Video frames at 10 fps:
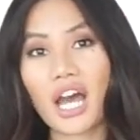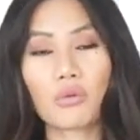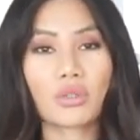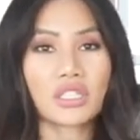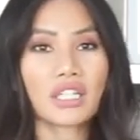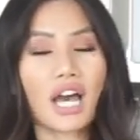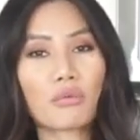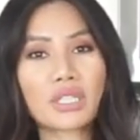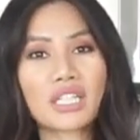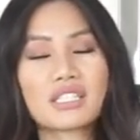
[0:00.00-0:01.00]
I
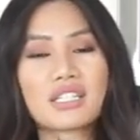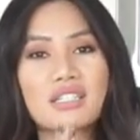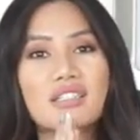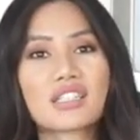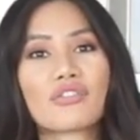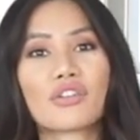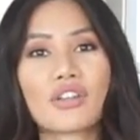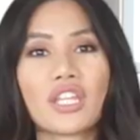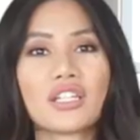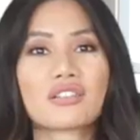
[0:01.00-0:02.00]
wanna discover
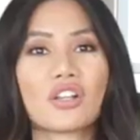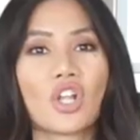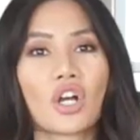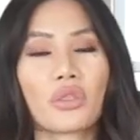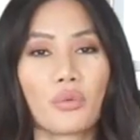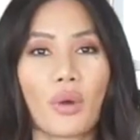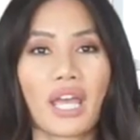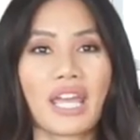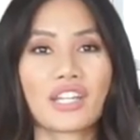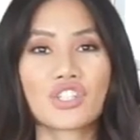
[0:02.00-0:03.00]
things along the
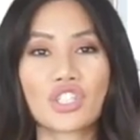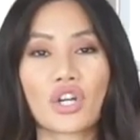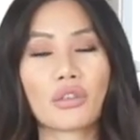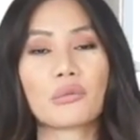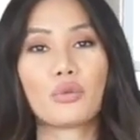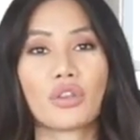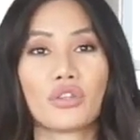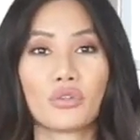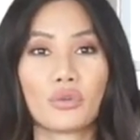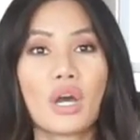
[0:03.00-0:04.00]
way and share them with
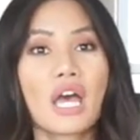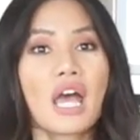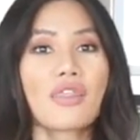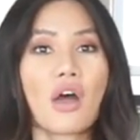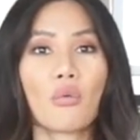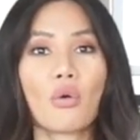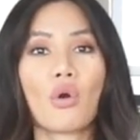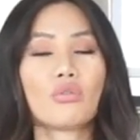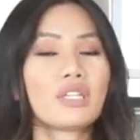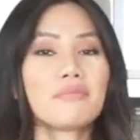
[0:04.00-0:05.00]
you that
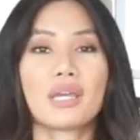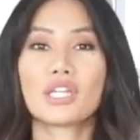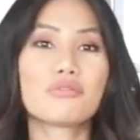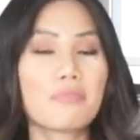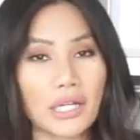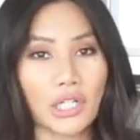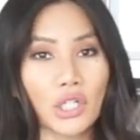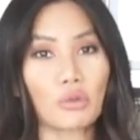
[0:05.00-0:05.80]
will only make you better,